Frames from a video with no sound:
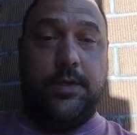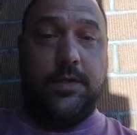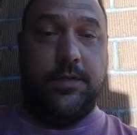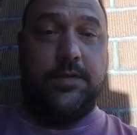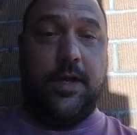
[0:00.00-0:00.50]
It
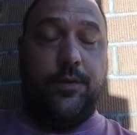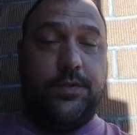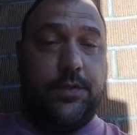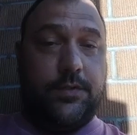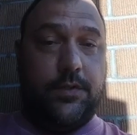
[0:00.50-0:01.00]
does now
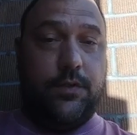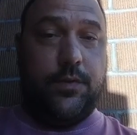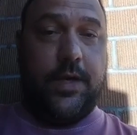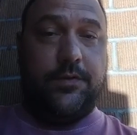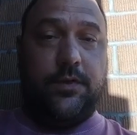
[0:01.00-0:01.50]
exist in
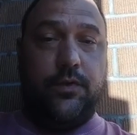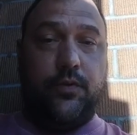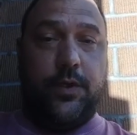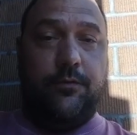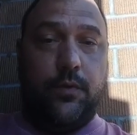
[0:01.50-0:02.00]

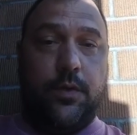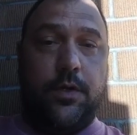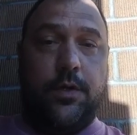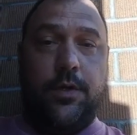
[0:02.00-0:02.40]
2024.